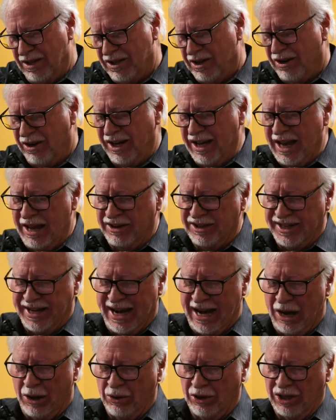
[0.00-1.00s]
starting out as
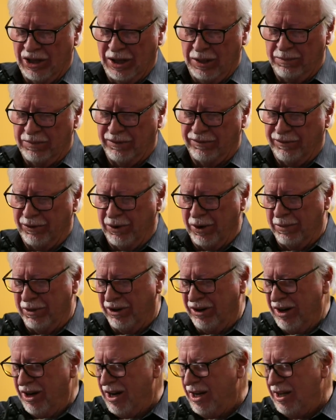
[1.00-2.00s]
an hourly
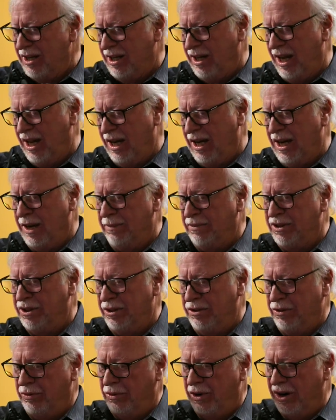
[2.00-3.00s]
performer getting up
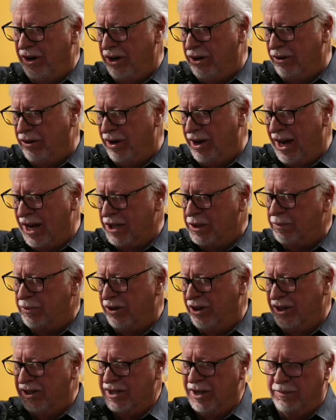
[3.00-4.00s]
to where you're an
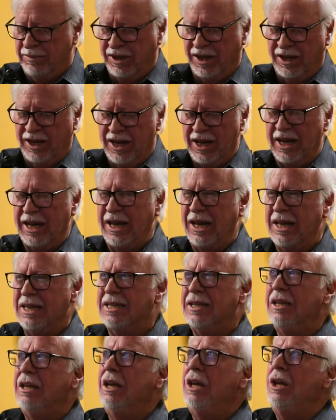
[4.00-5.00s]
expert in something
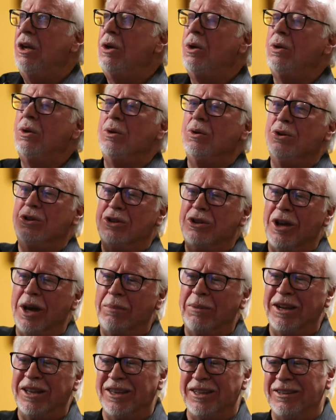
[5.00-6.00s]
is huge.
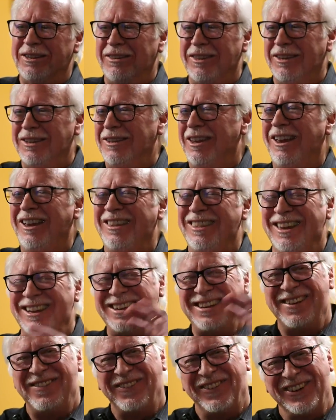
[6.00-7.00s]
I mean, the
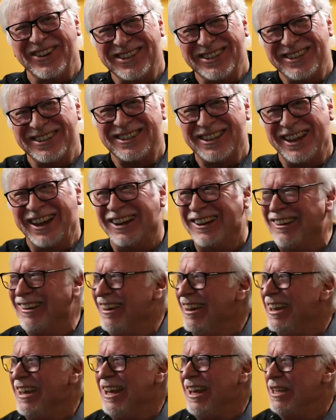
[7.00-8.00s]
difference is
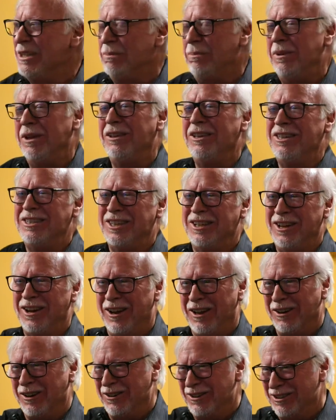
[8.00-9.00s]
like, it's millions of
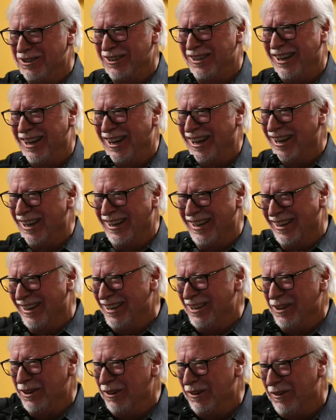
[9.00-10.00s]
dollars
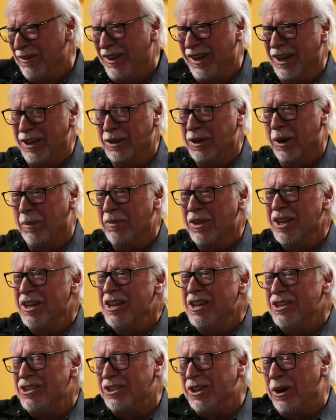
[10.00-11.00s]
in your income.
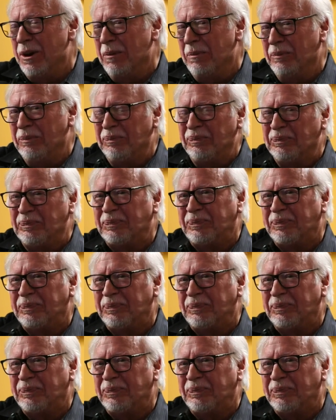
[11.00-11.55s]
So